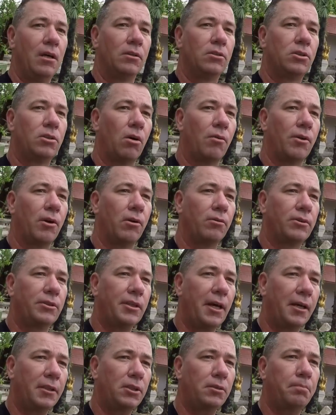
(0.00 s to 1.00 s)
so they're
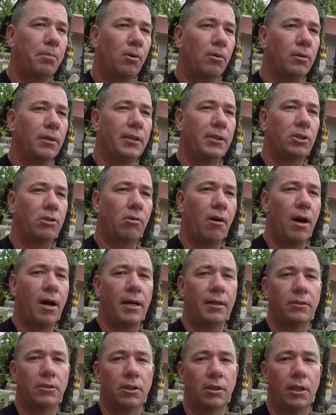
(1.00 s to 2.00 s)
desperately
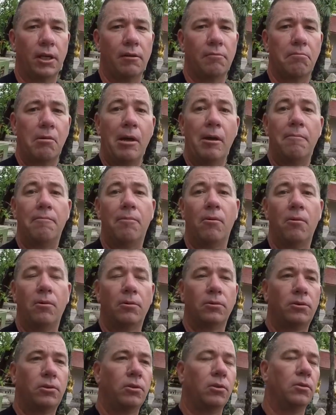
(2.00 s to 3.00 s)
trying to get
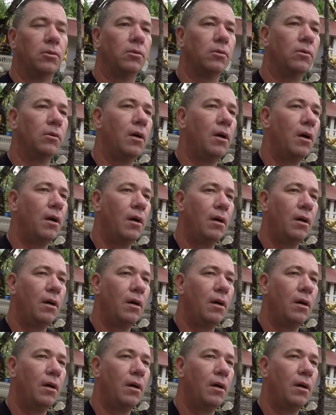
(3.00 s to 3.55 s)
people to